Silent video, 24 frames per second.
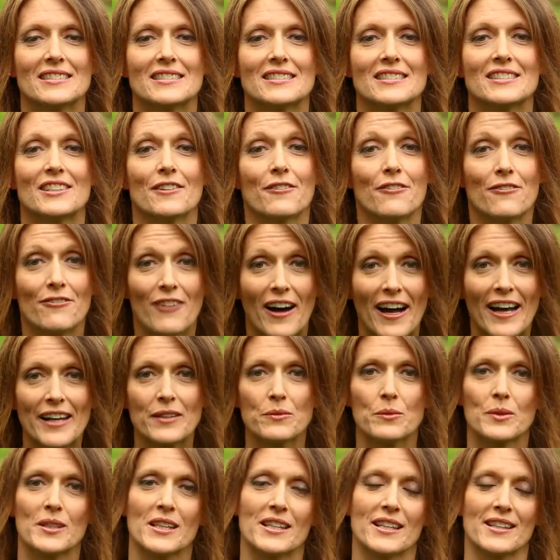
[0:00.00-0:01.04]
define
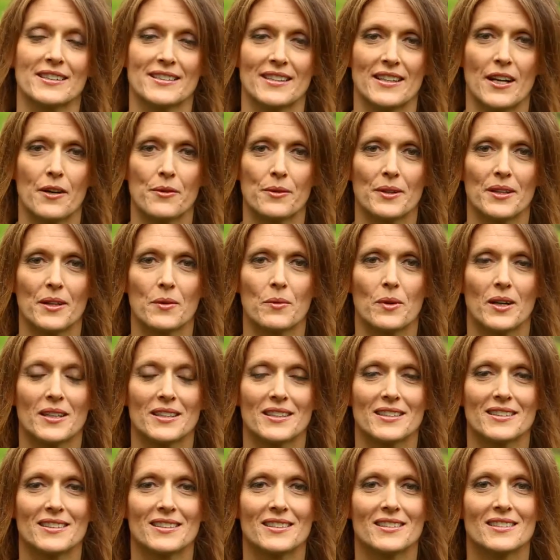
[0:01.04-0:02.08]
what it is that I really wanted.